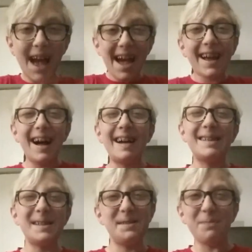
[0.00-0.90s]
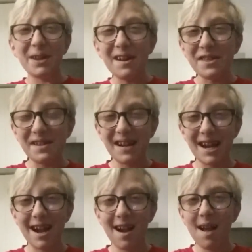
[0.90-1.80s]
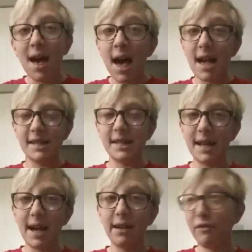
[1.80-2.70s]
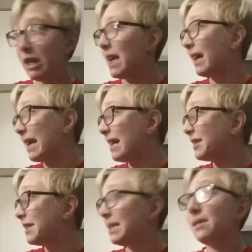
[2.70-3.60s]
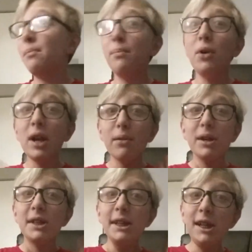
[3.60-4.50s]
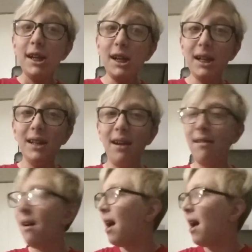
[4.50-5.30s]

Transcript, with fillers: Hey guys, it's Beauty 3 here, and today, if you can't guess, it's a morning routine!